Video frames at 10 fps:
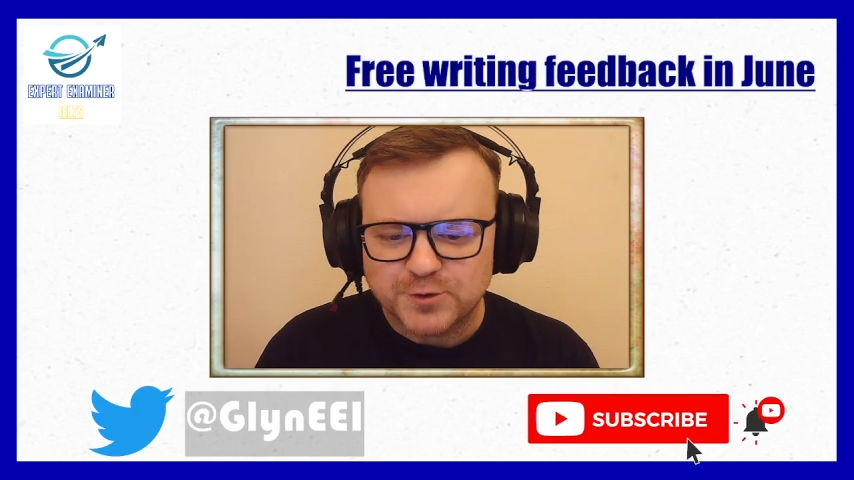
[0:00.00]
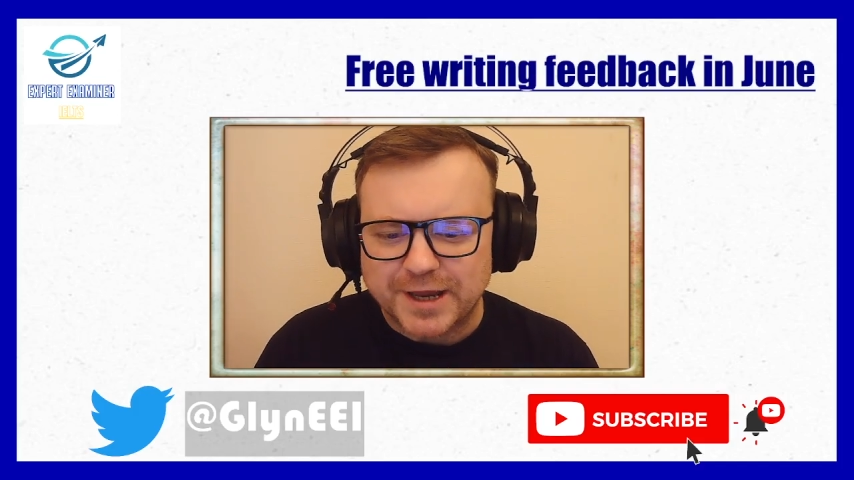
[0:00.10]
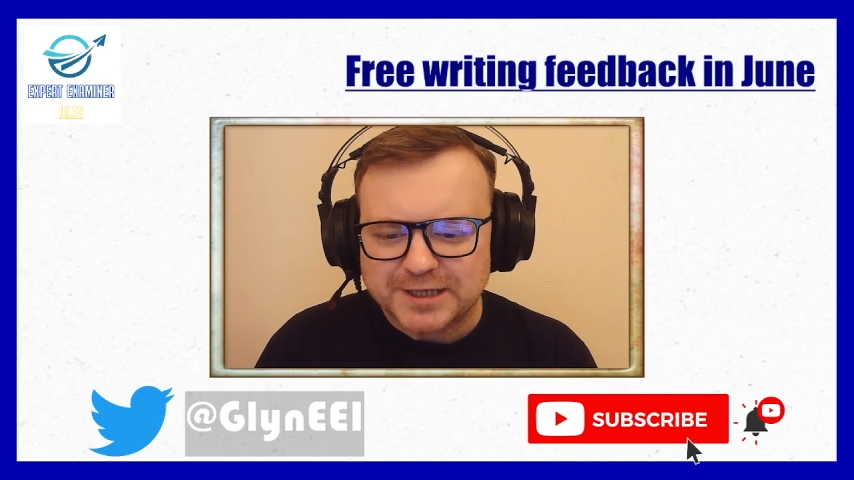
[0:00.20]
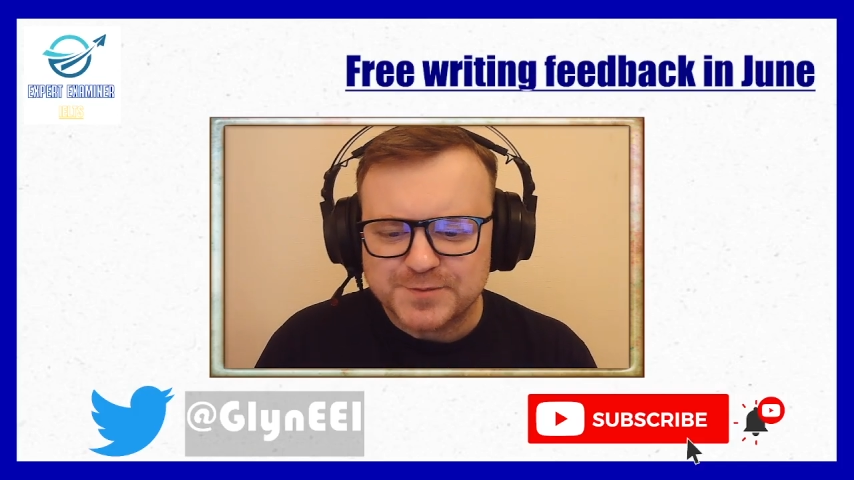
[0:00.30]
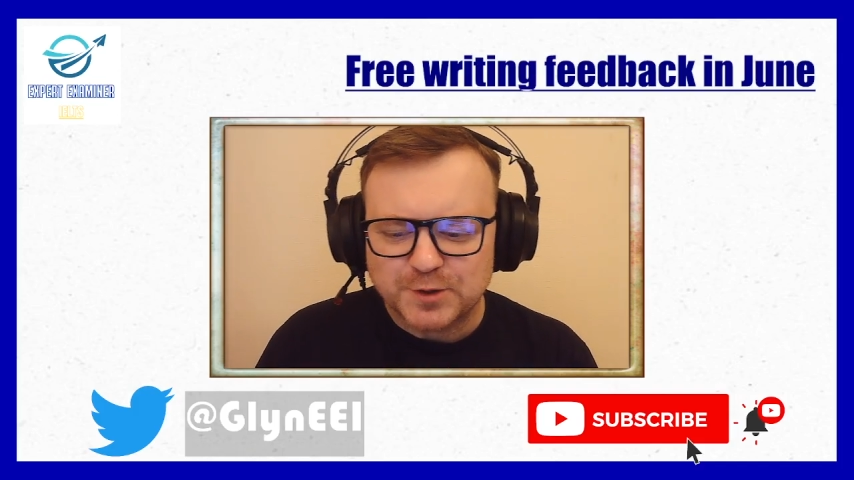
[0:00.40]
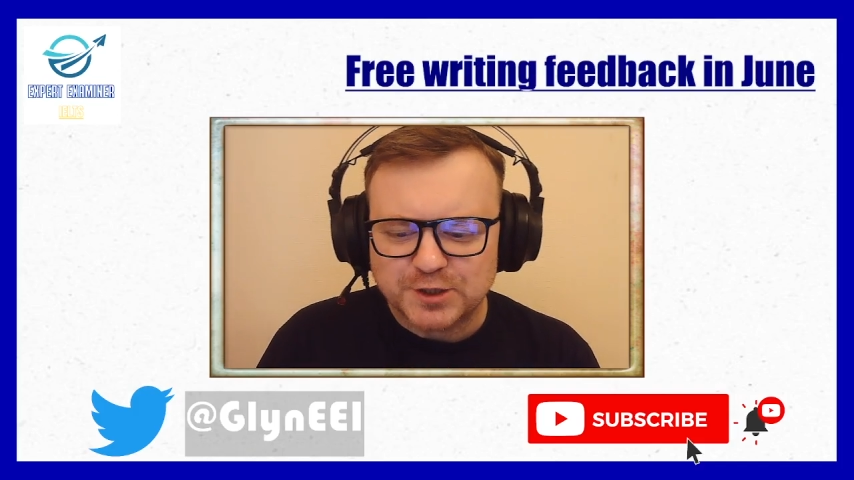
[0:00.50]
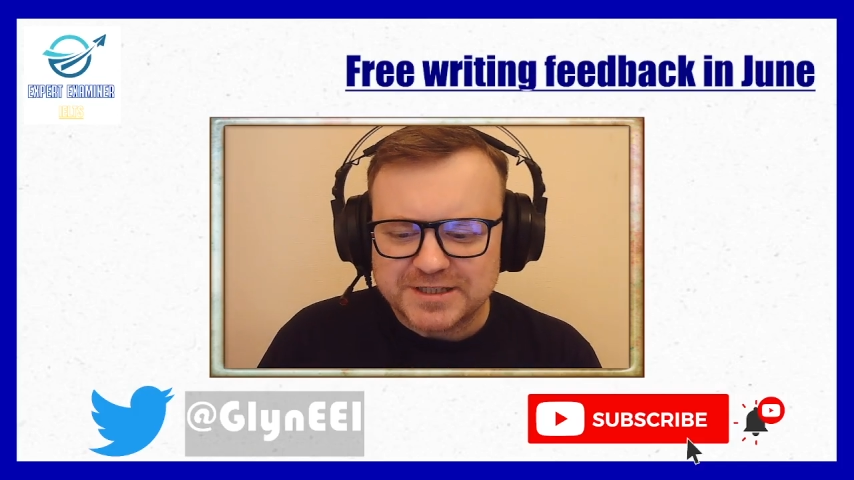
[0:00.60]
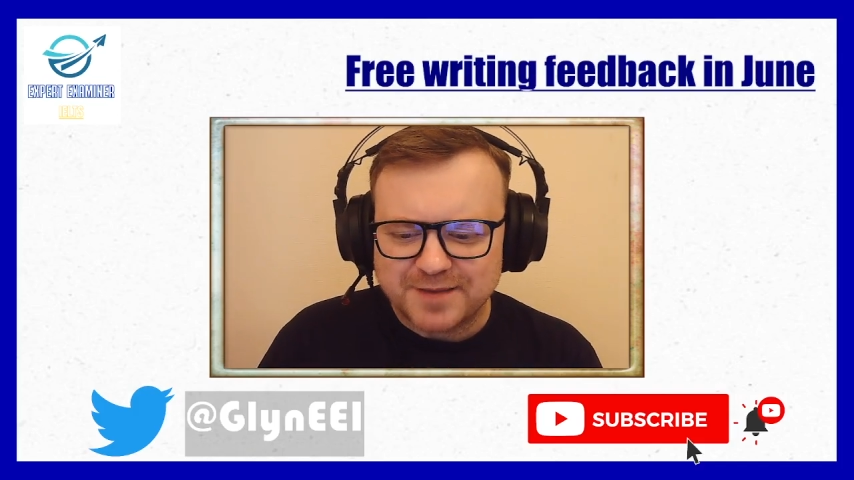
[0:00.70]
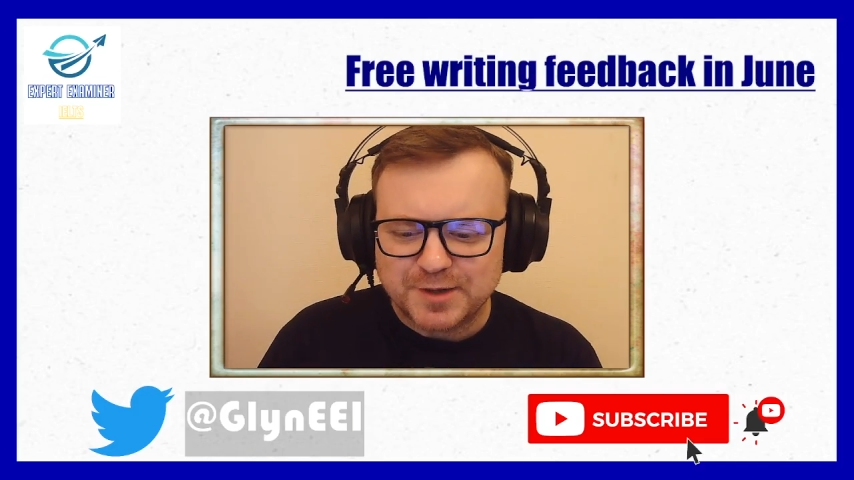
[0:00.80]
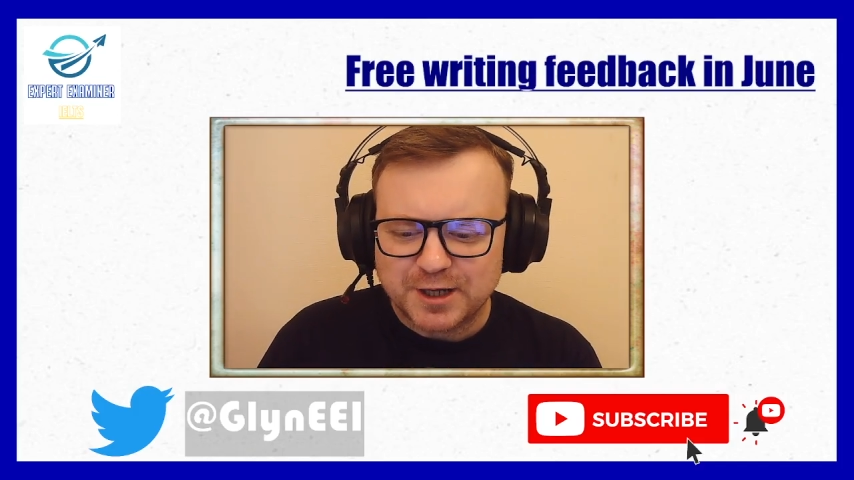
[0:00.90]
Expert
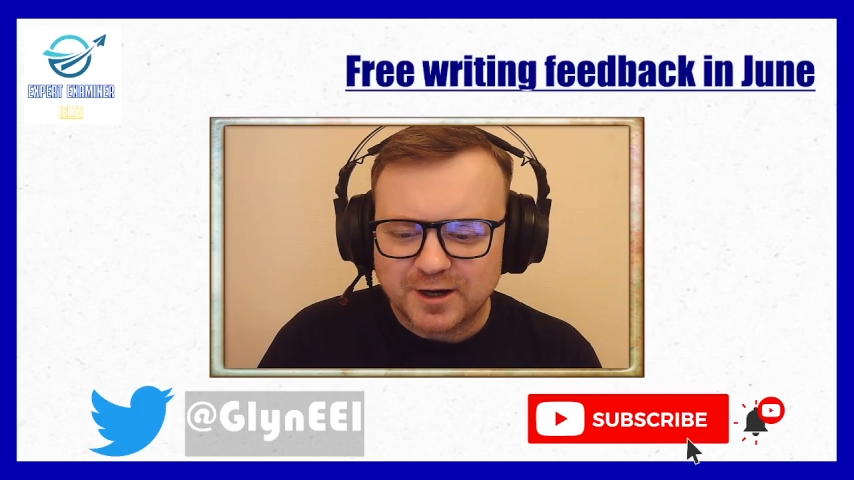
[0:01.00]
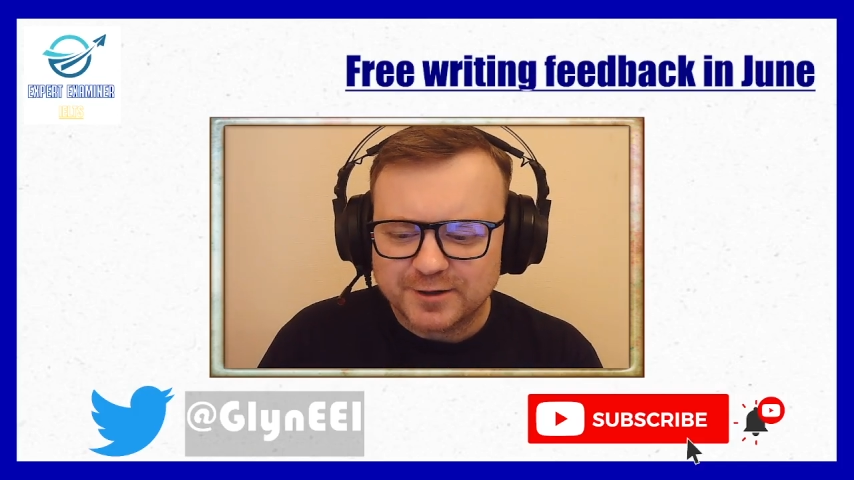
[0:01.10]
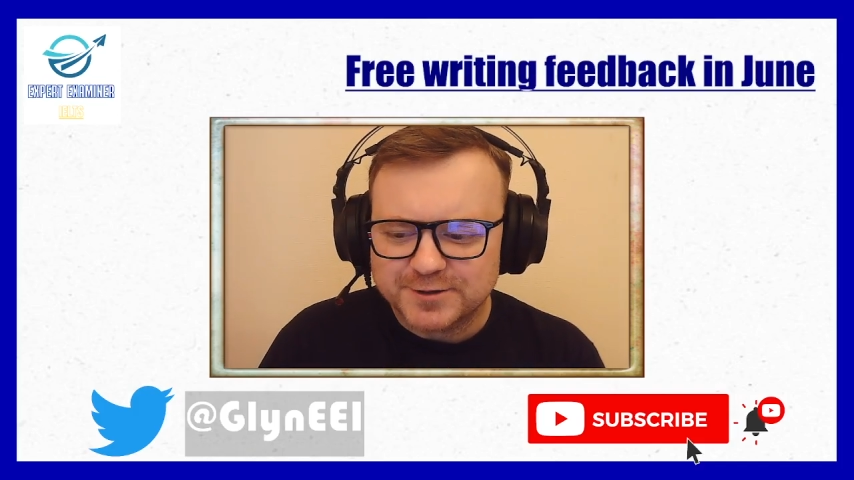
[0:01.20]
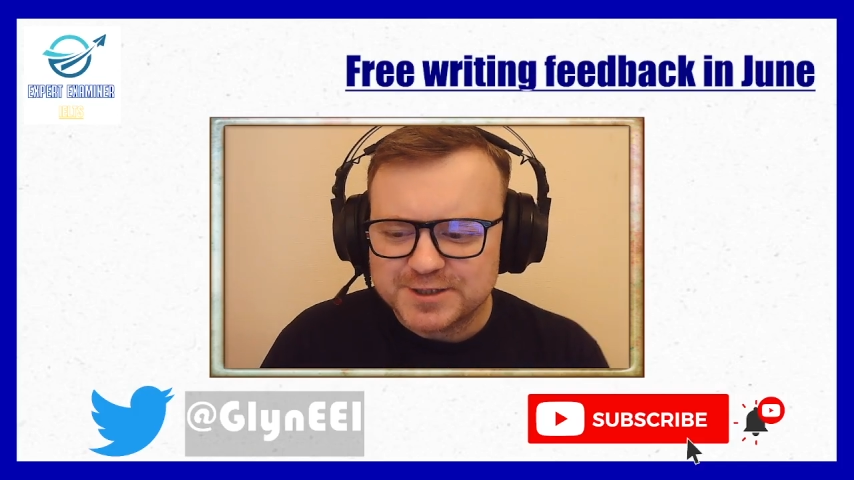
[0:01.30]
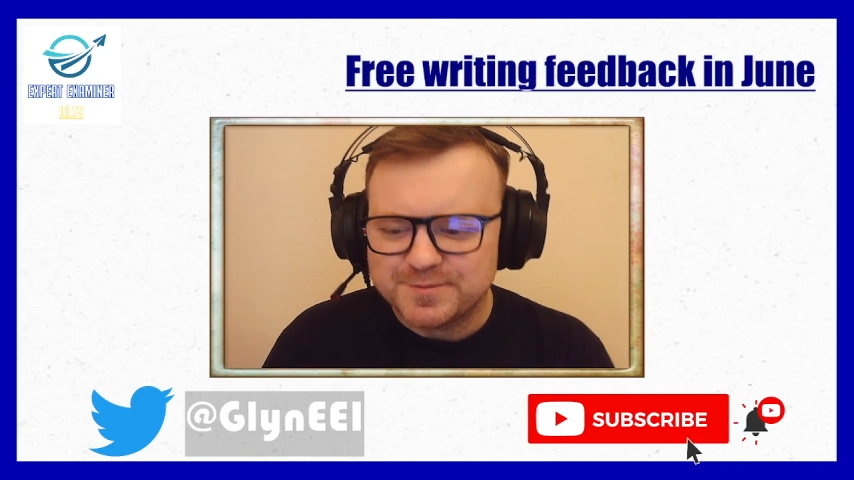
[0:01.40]
Examiner IELTS.